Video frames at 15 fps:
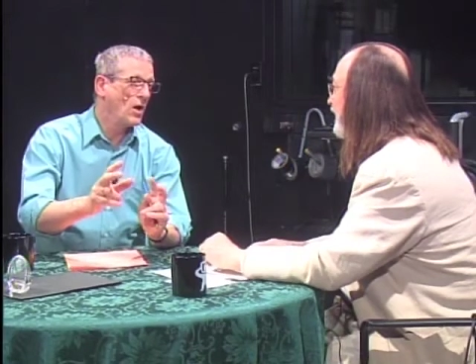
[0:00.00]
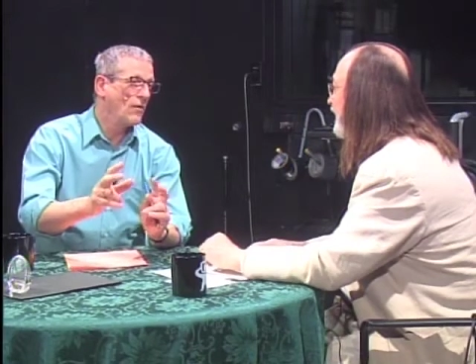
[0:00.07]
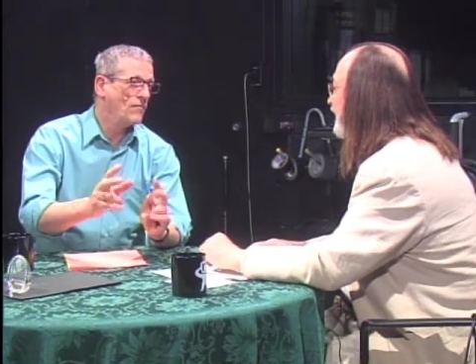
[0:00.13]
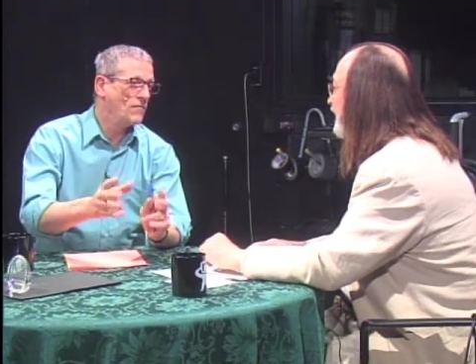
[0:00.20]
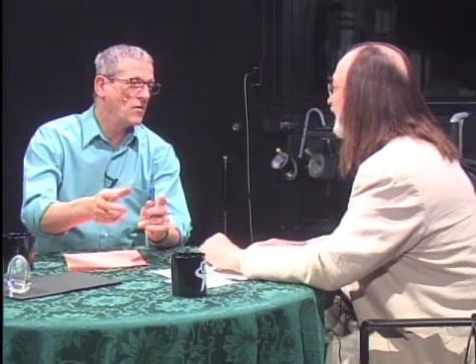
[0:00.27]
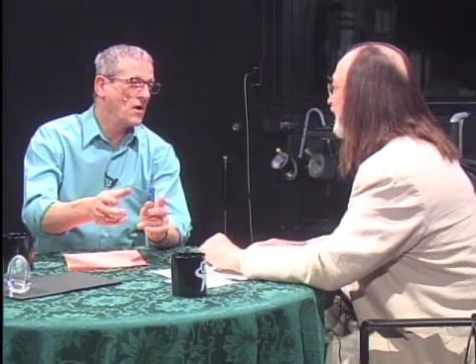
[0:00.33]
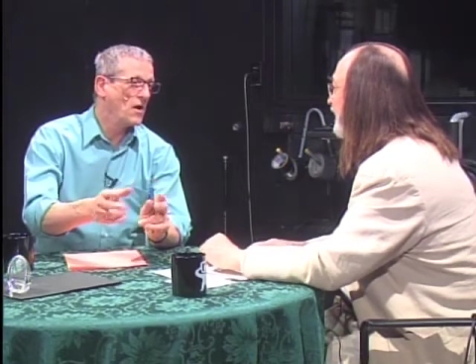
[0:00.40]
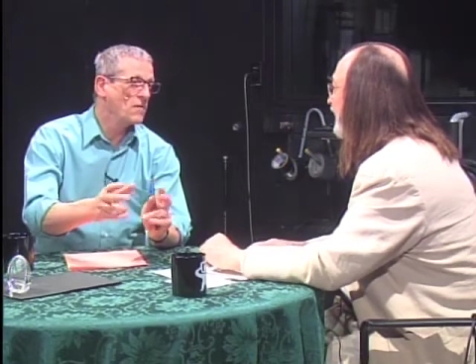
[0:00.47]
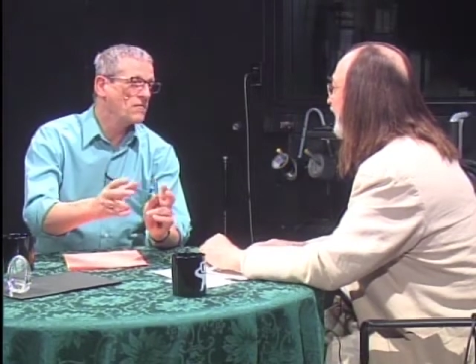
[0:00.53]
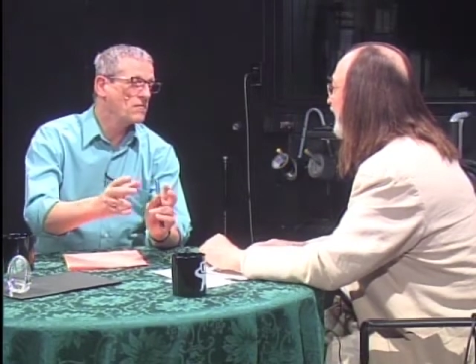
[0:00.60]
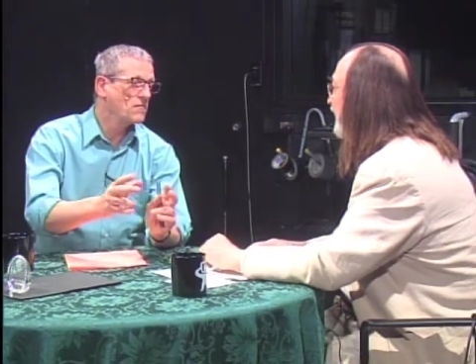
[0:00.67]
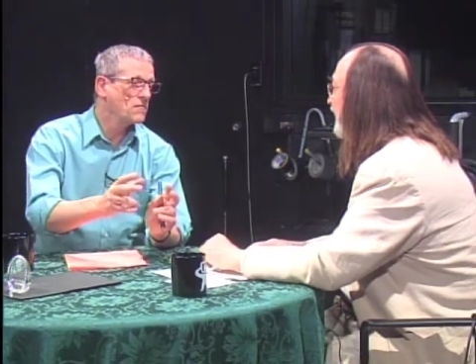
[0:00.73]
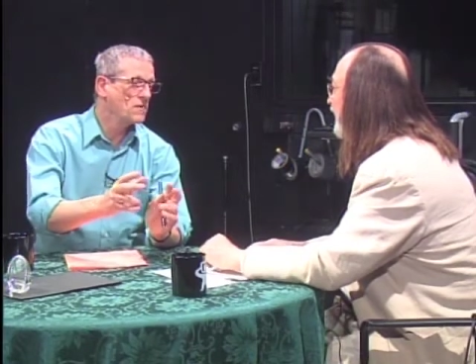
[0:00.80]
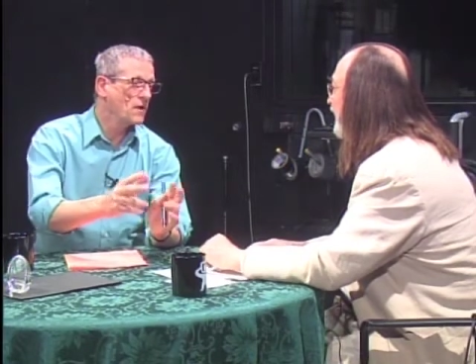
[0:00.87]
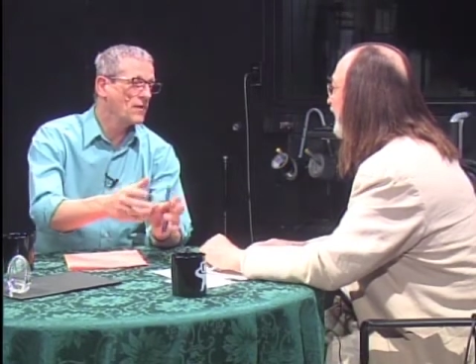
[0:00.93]
of not
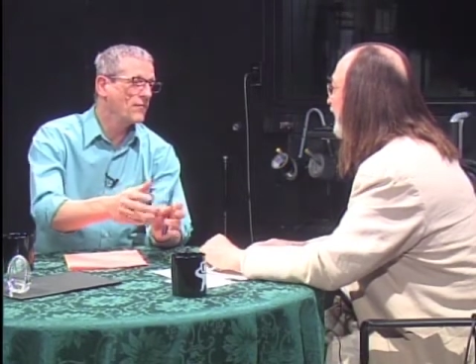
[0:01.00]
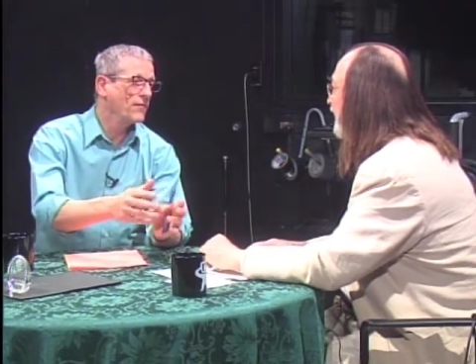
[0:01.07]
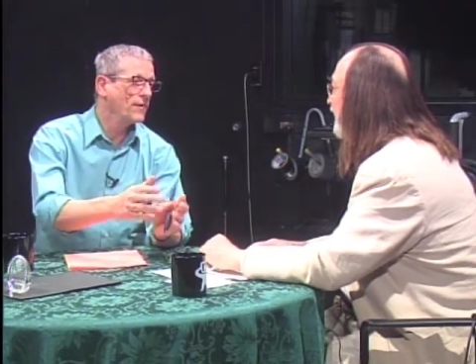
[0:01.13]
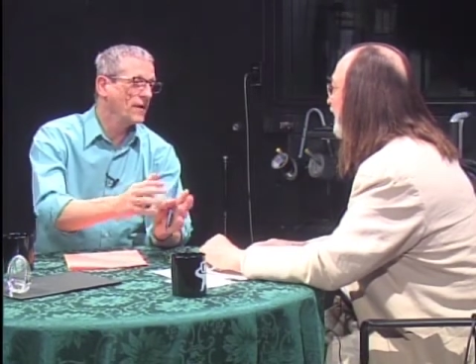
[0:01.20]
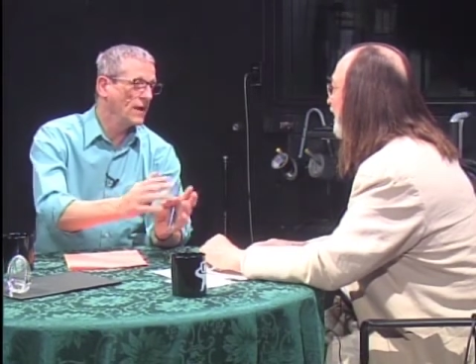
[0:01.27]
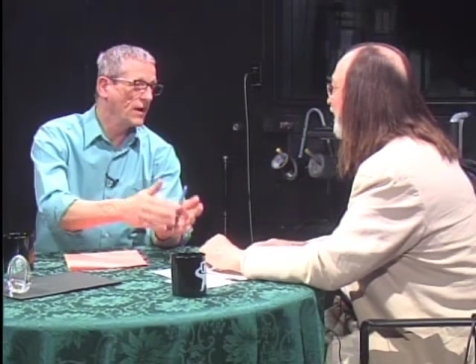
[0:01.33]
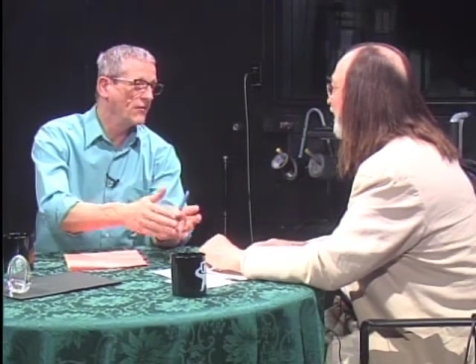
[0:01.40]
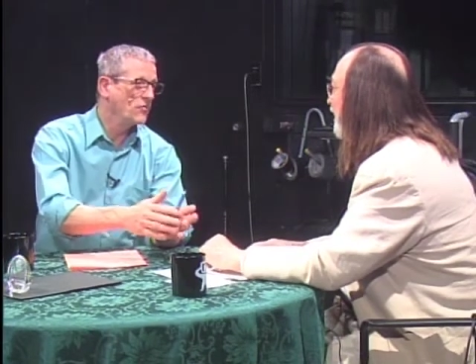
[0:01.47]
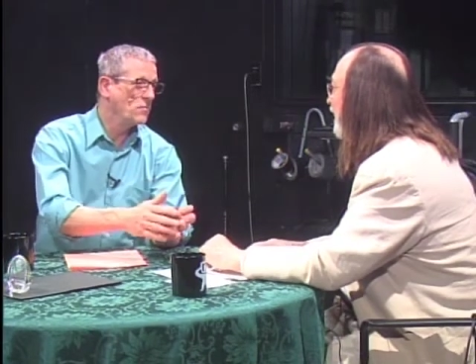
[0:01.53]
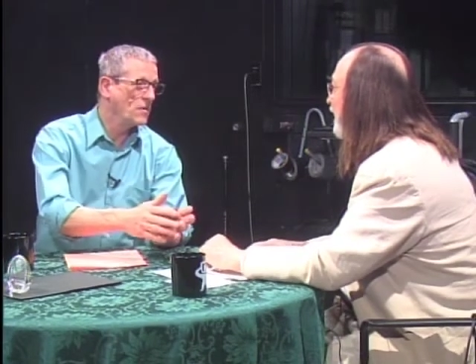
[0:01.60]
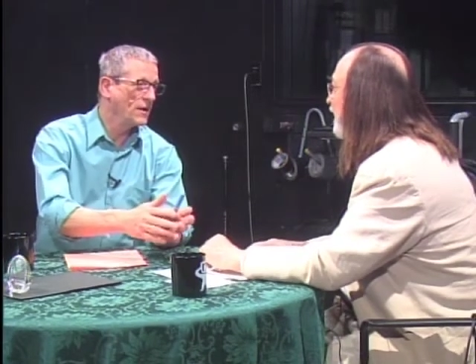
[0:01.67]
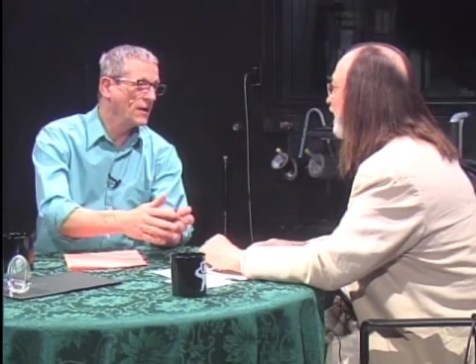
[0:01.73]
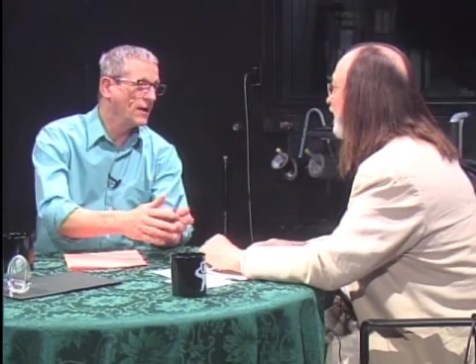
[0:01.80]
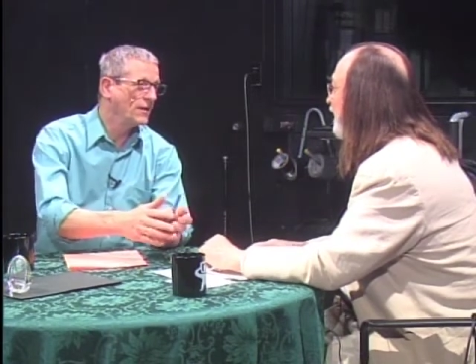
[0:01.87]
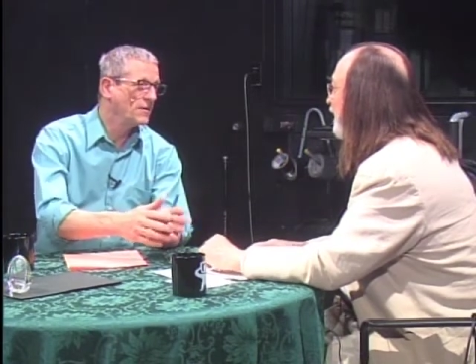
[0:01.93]
covering
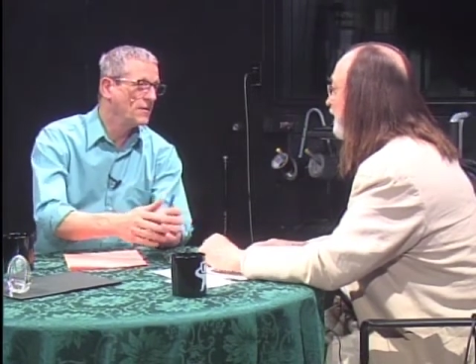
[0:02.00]
everybody.